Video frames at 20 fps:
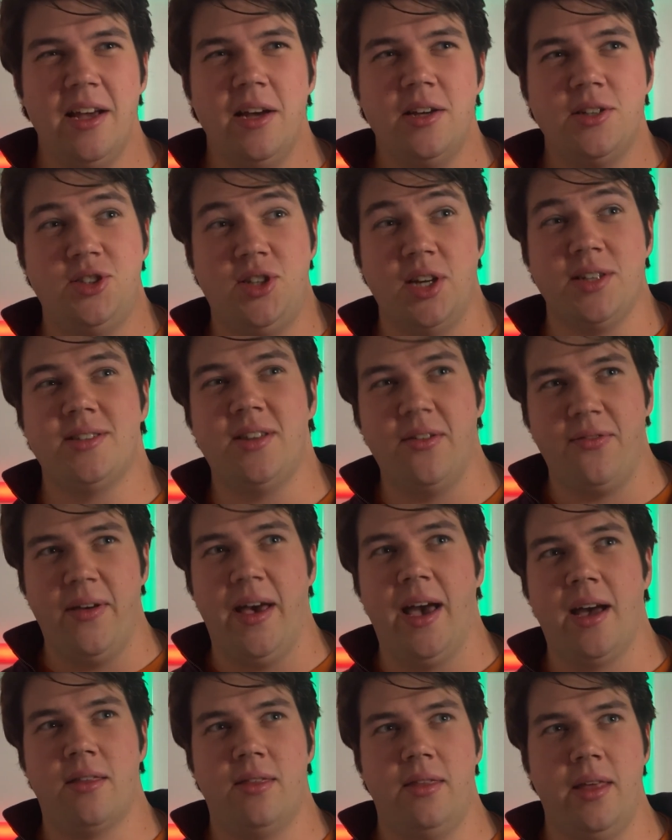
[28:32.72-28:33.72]
just the
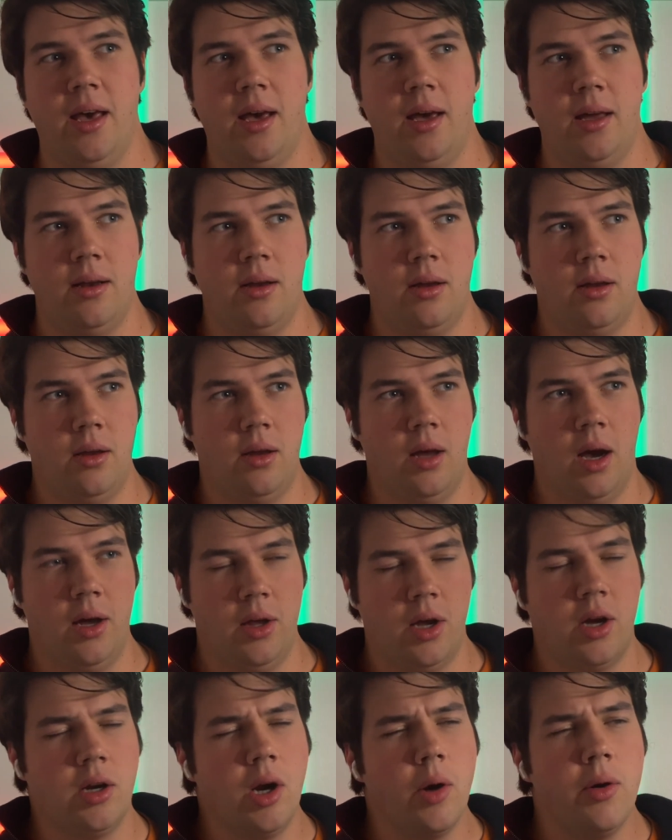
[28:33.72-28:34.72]
fact that
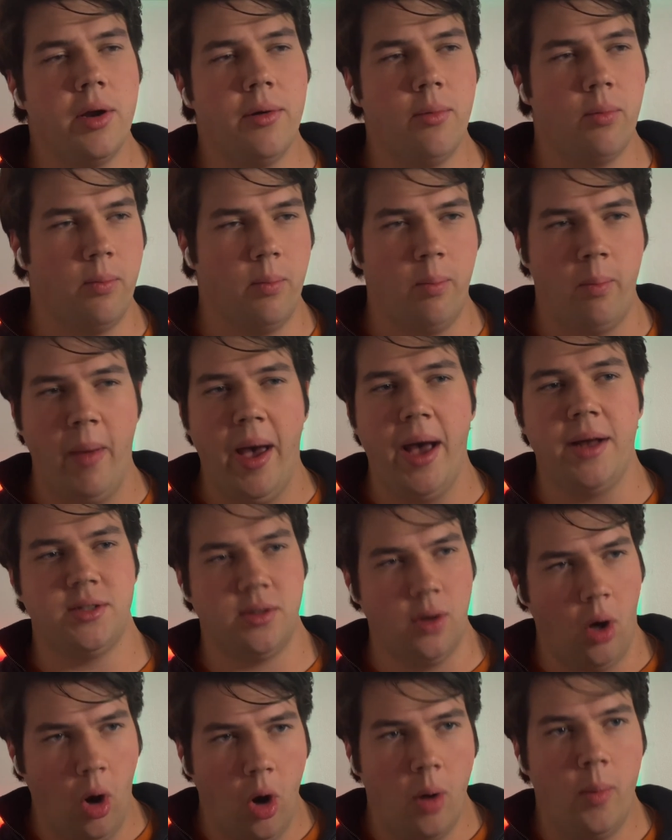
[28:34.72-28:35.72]
you can already
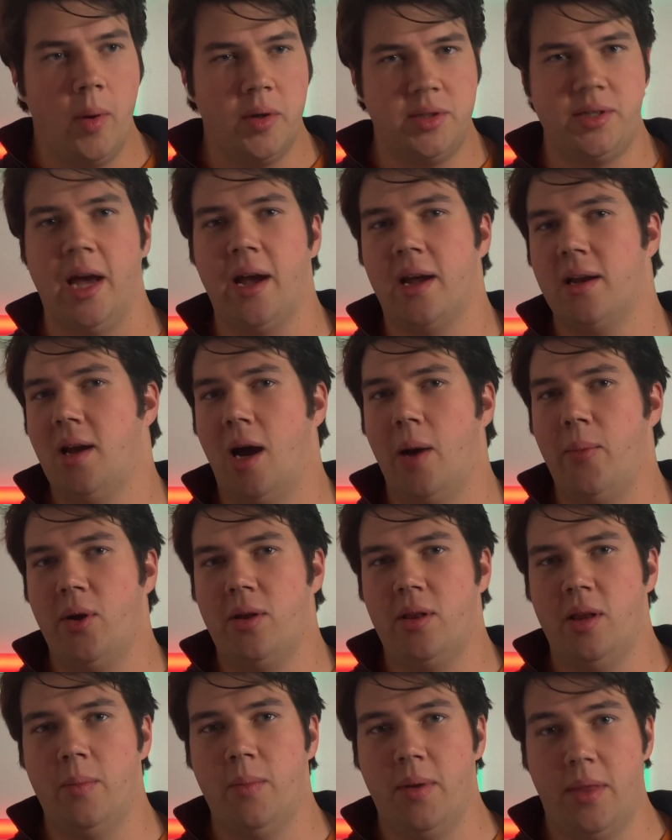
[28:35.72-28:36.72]
match almost
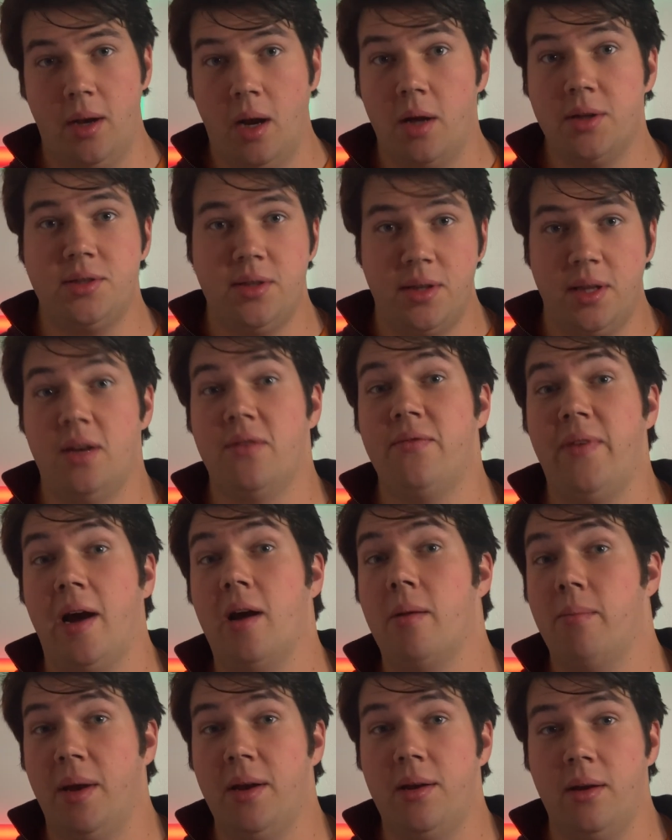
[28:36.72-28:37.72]
economically, but then also the
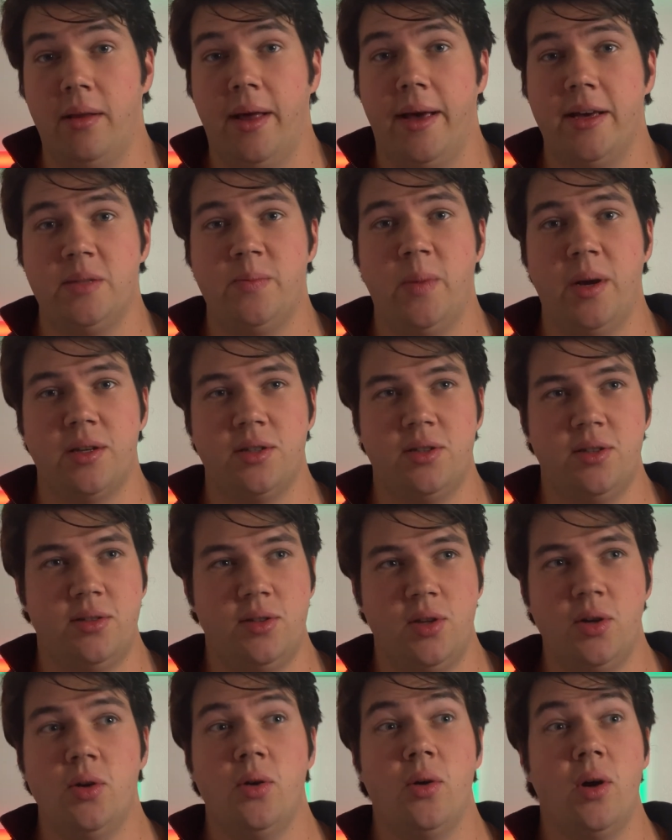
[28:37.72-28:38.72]
environmental aspect
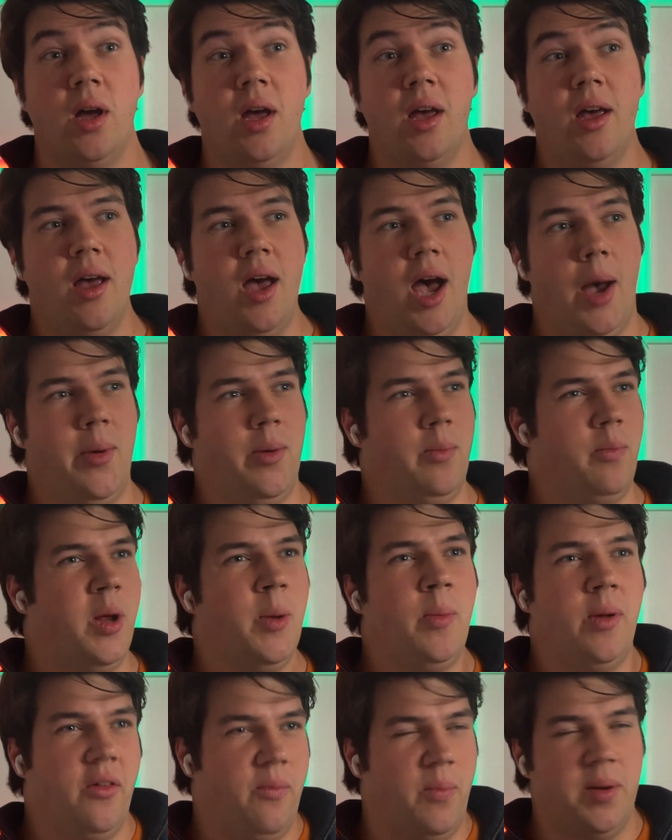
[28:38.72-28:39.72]
too. I mean,
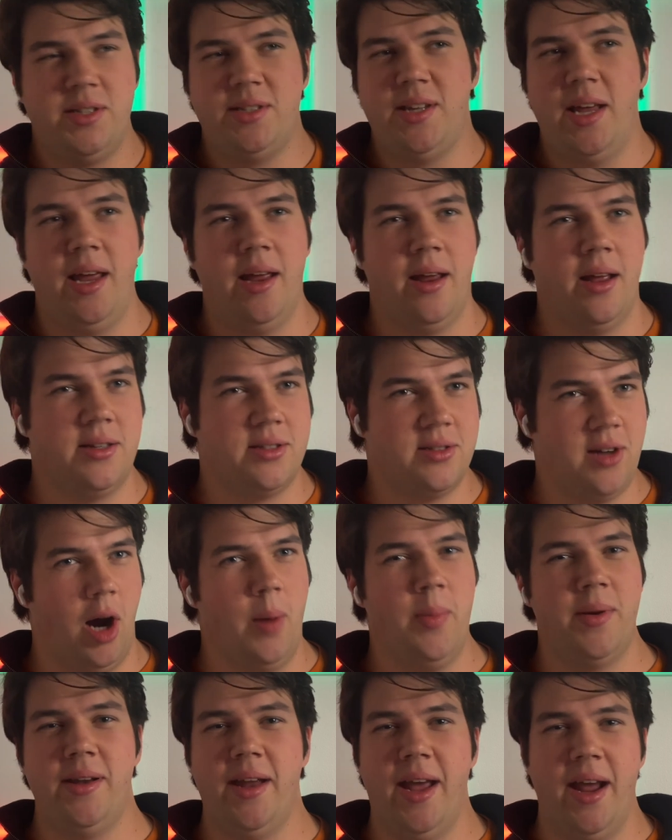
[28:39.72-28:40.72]
people have been saying it's
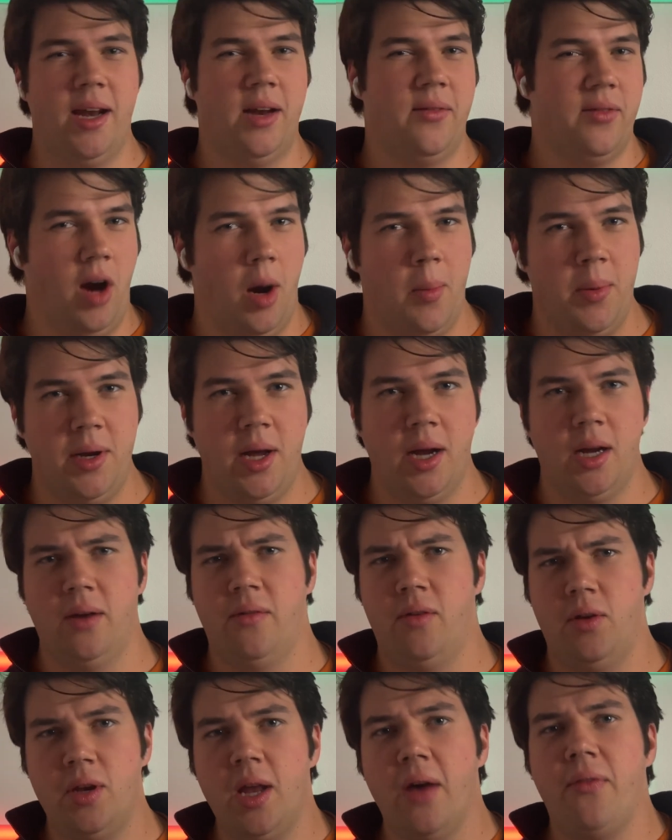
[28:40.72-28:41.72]
carbon
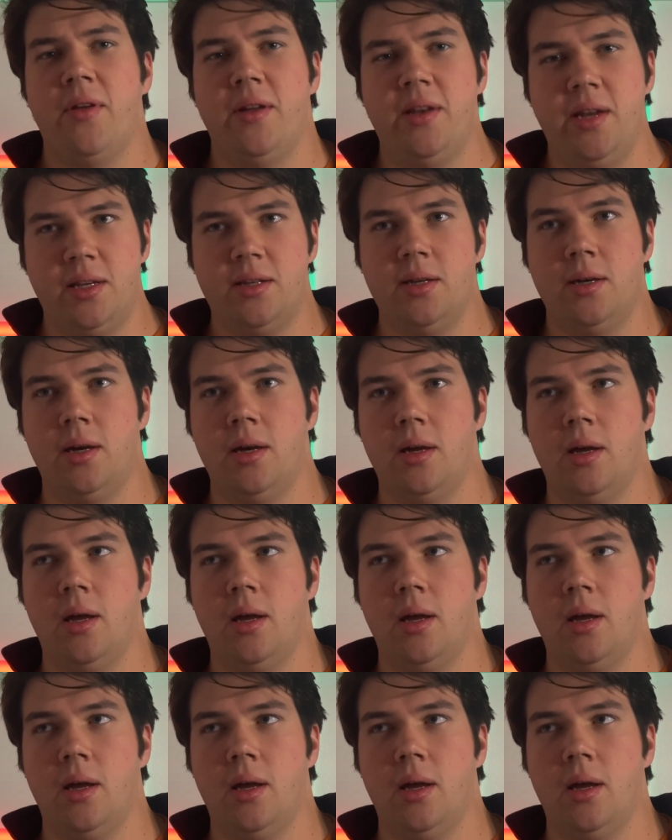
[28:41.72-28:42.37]
negative. You definitely need to